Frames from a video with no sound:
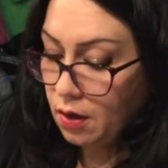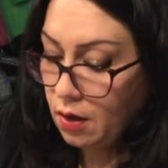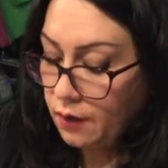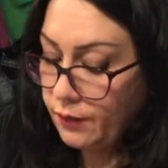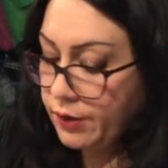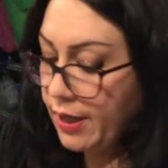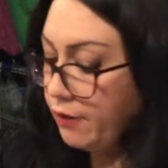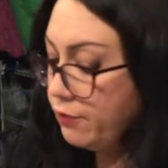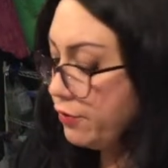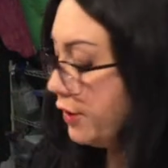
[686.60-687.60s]
I'm gonna
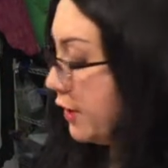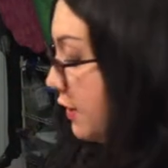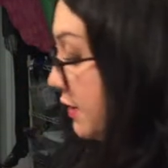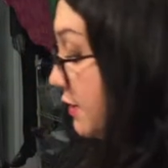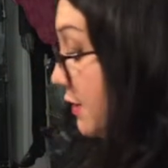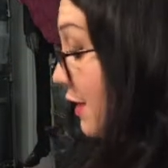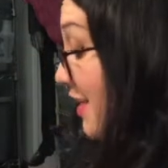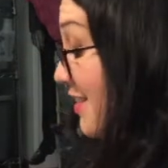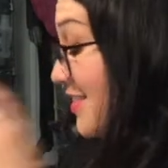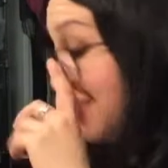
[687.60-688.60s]
have a look at this
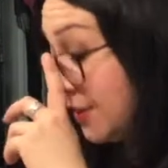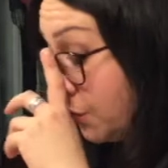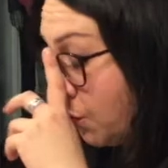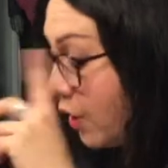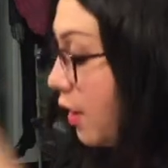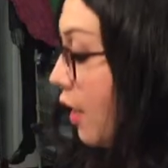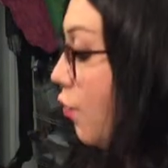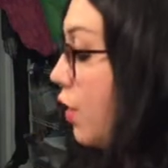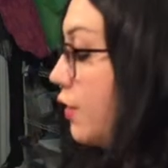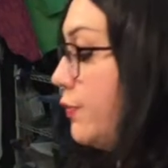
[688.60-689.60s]
again and see what I
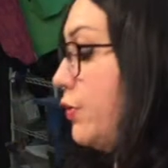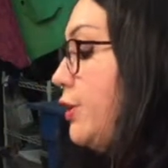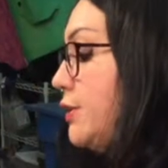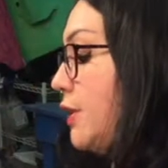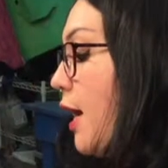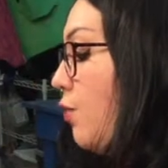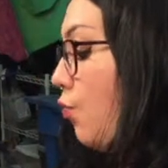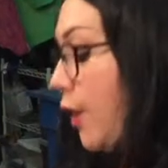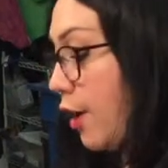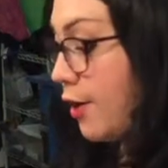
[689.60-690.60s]
wanna put and
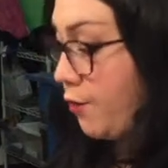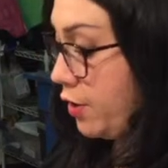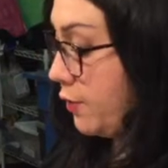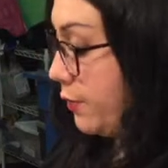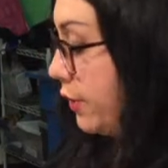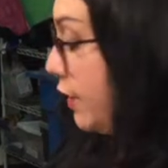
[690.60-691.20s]
where I wanna put it.